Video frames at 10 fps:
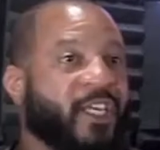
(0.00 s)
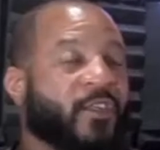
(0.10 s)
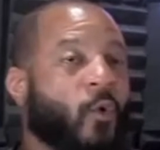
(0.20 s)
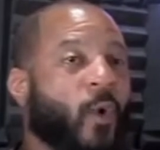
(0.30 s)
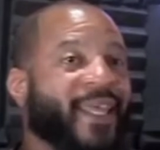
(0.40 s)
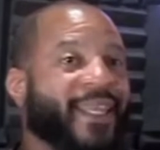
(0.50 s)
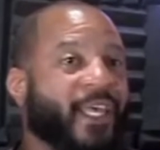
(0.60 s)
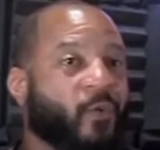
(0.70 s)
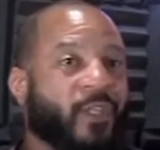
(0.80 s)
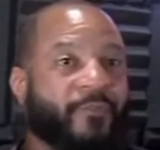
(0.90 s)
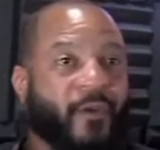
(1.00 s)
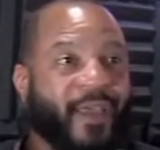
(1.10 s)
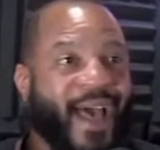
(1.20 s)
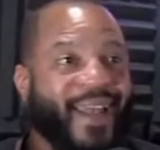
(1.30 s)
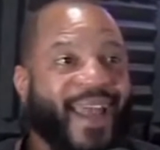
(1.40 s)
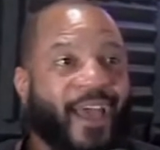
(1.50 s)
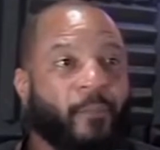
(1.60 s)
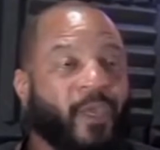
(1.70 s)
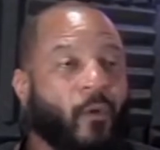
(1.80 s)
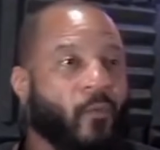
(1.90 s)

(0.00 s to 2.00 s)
has quite literally forgotten how to be a